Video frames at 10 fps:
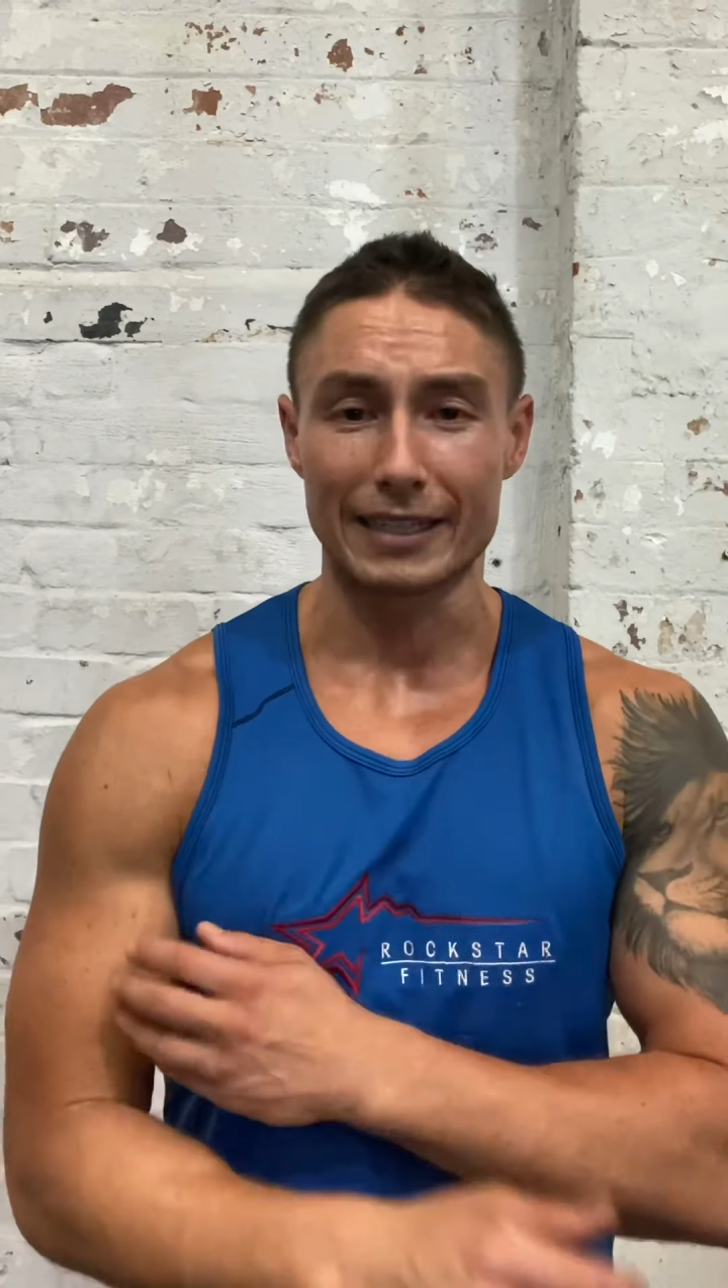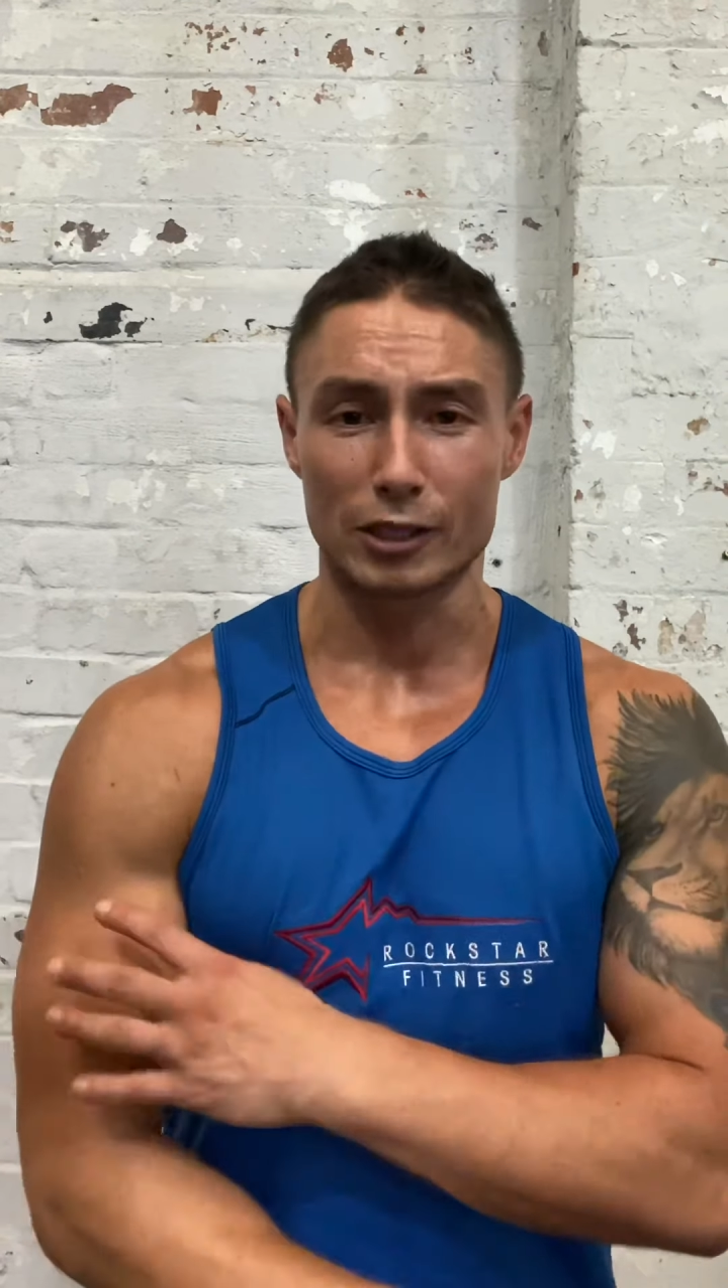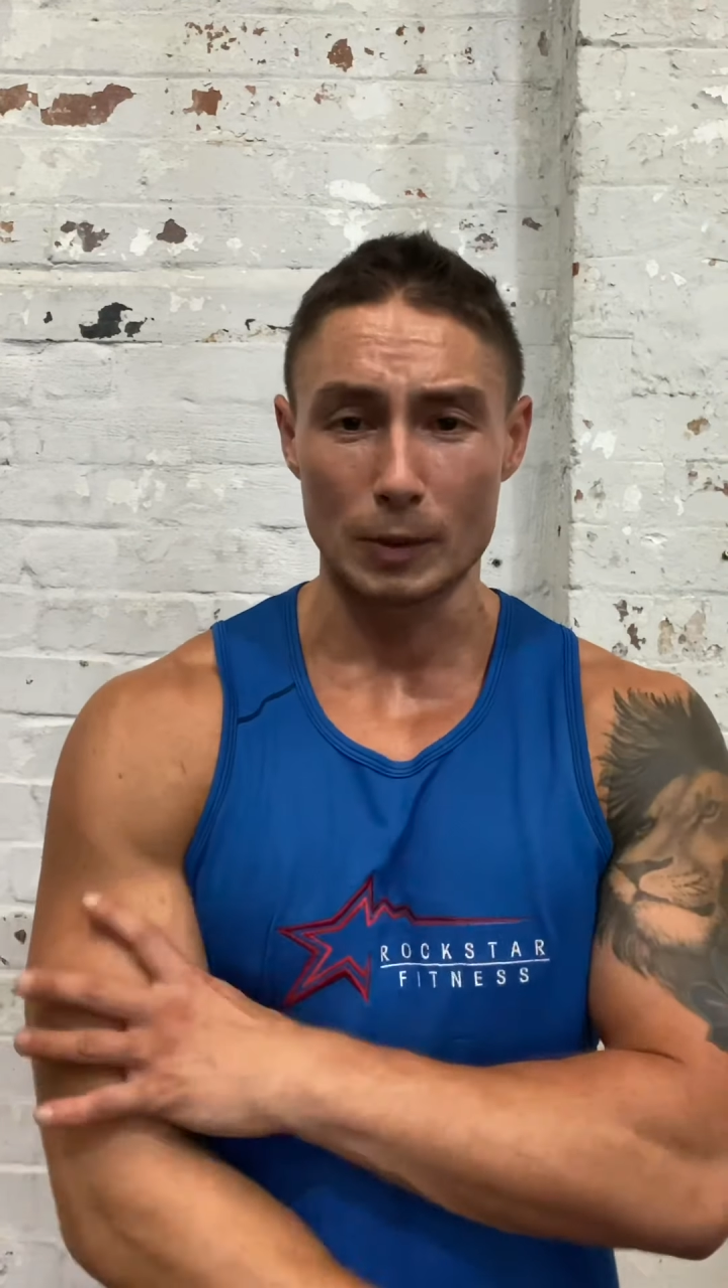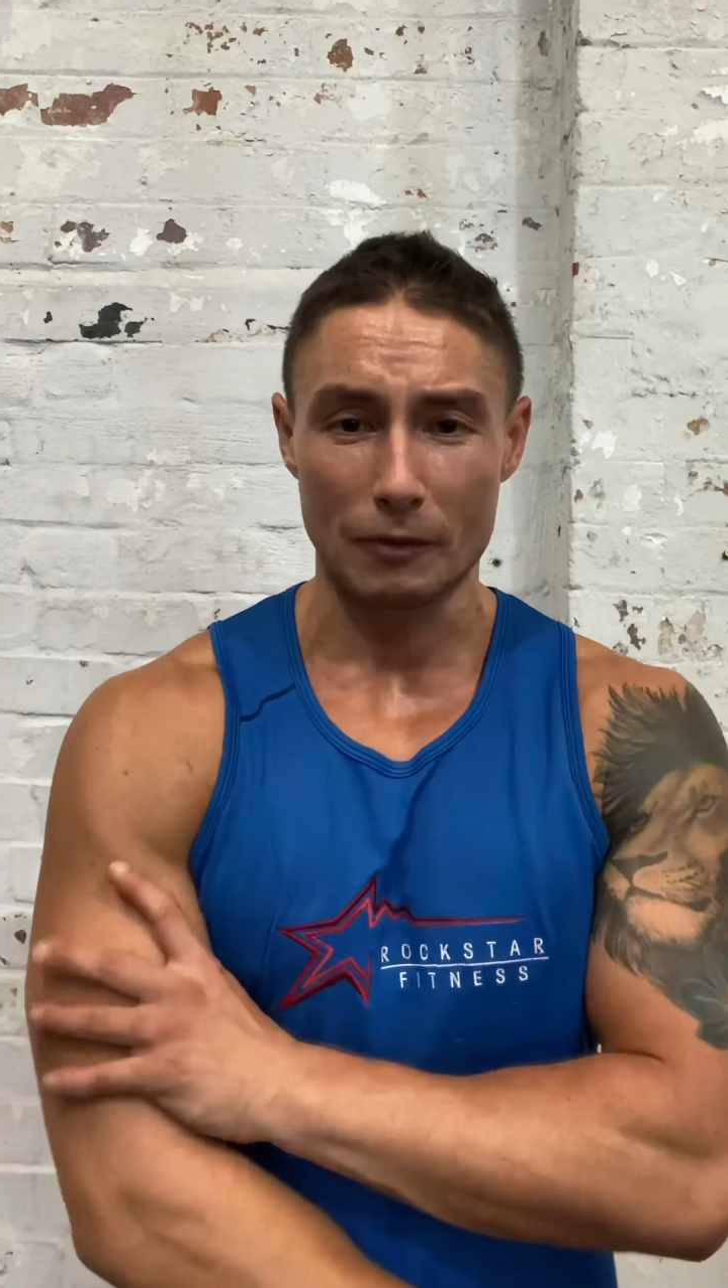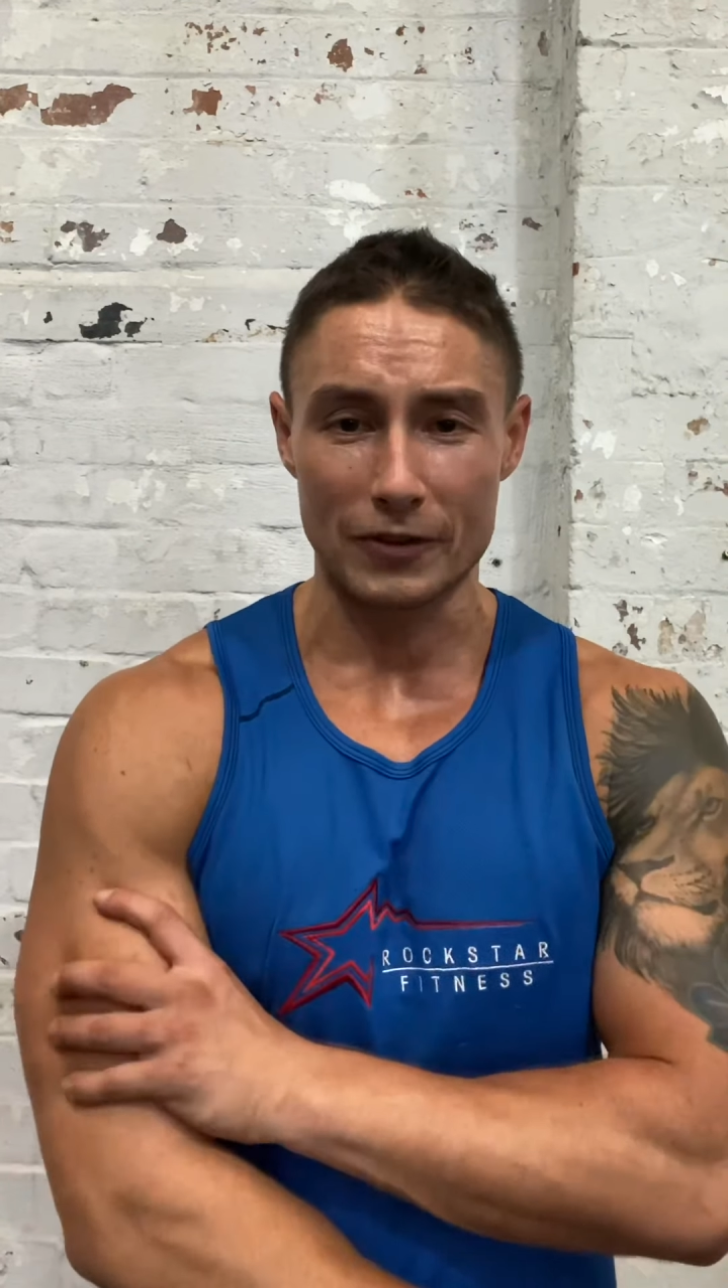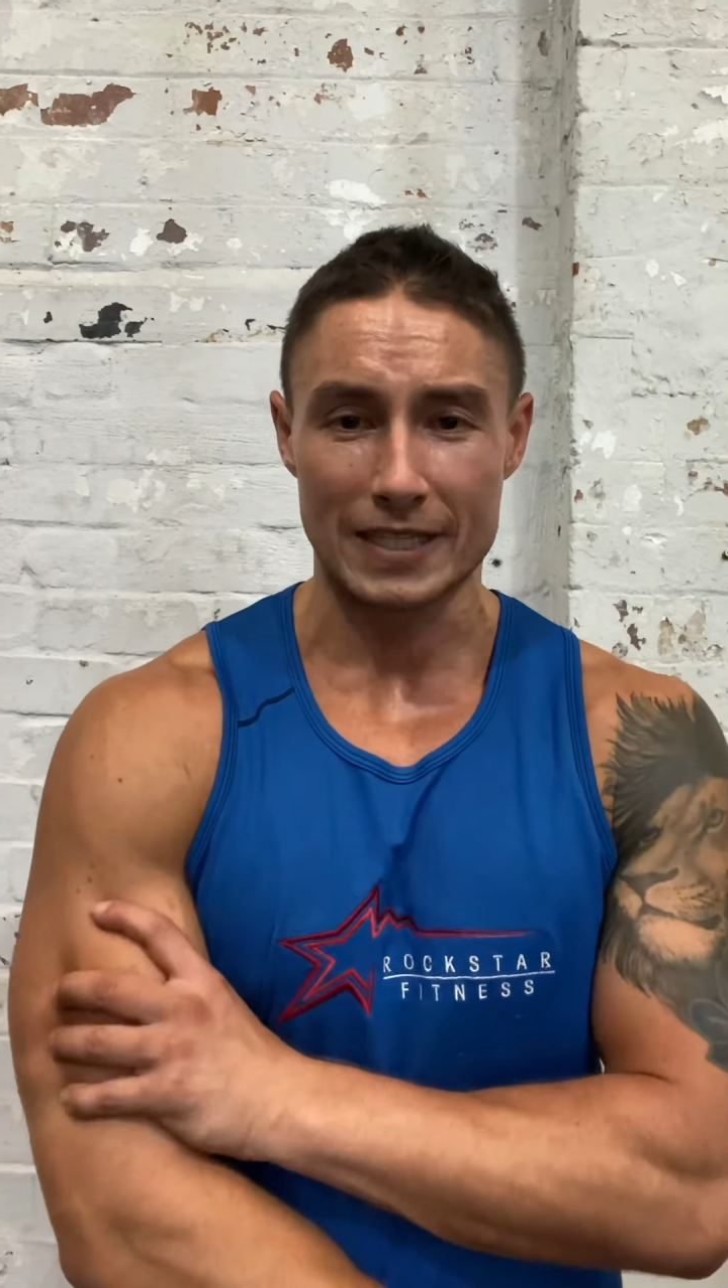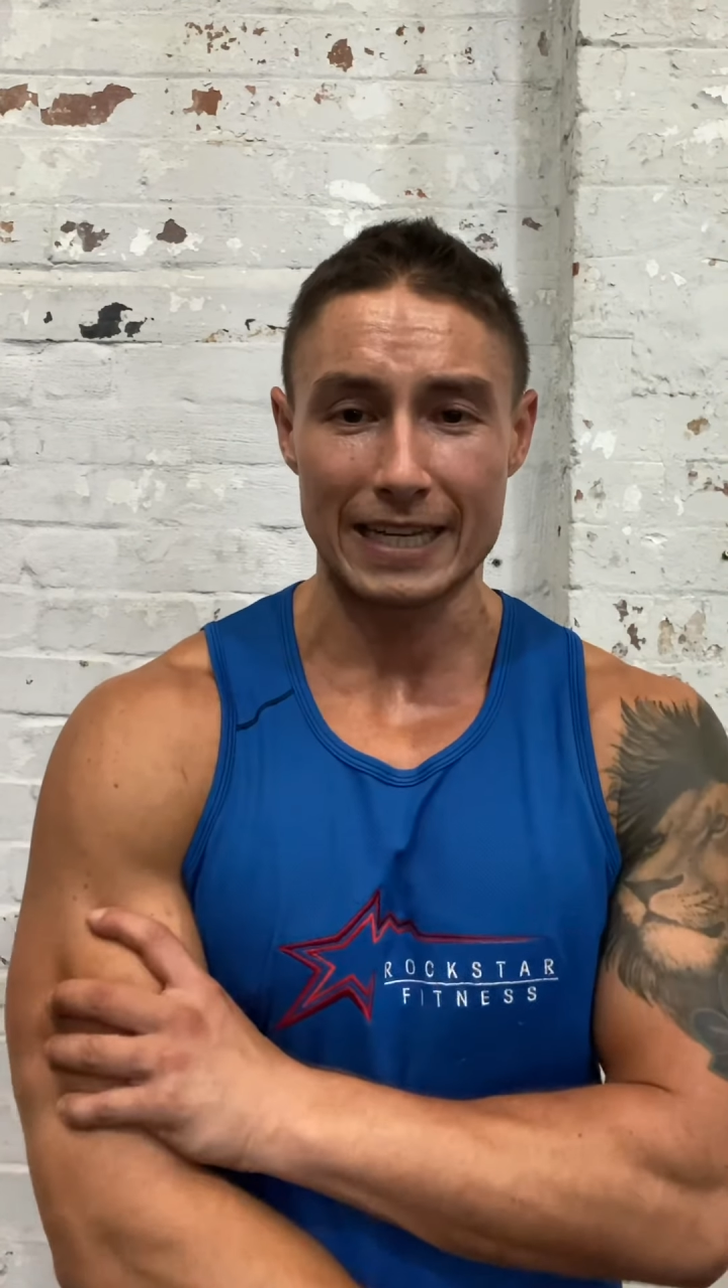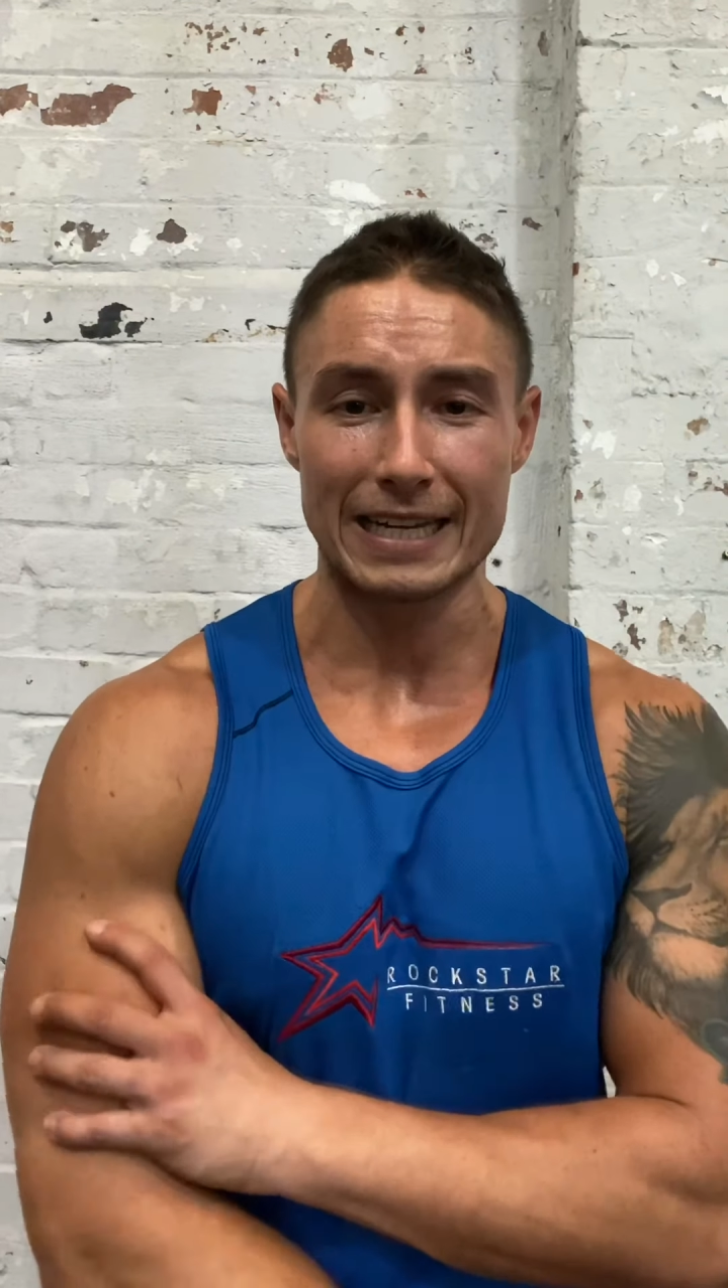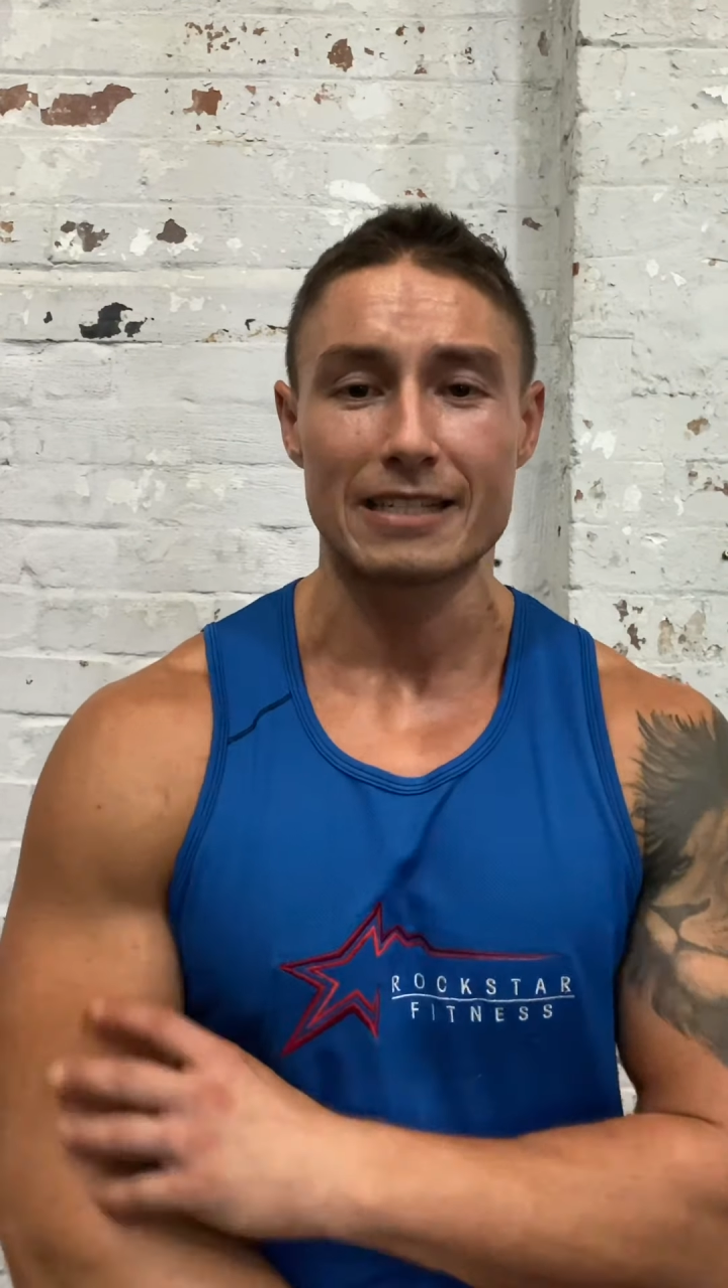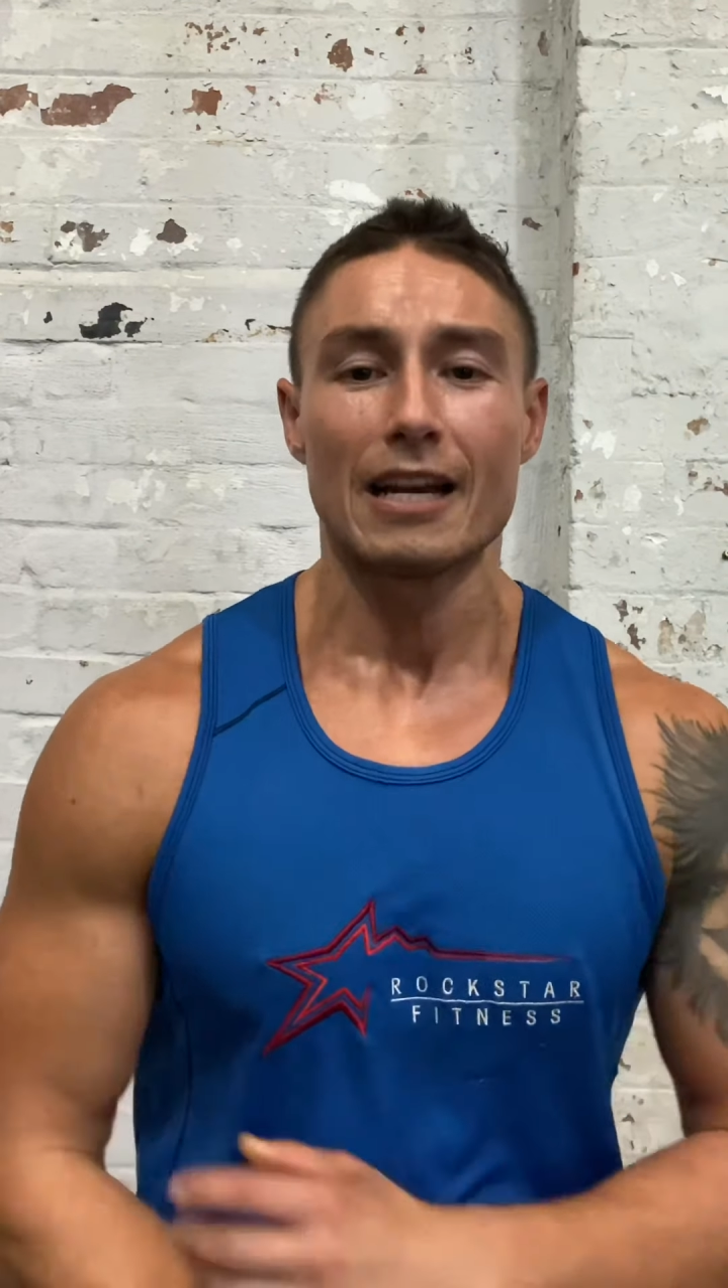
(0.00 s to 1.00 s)
they're super
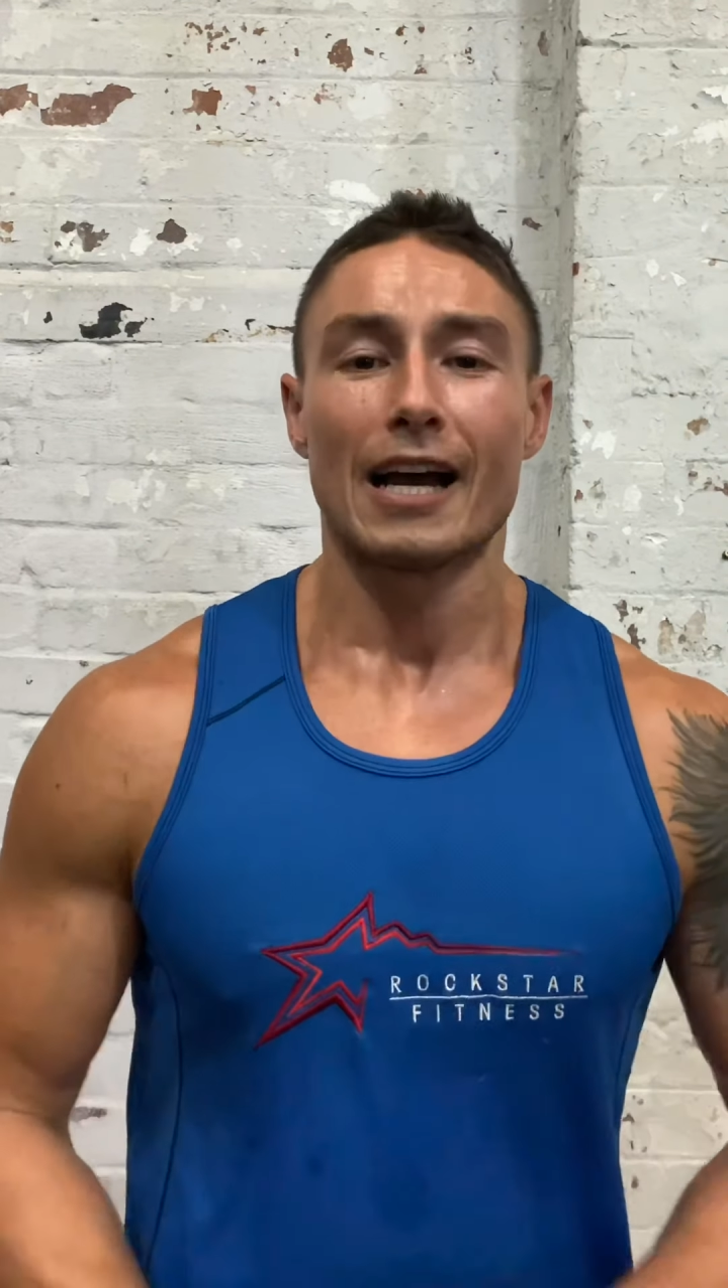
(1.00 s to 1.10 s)
fatigued.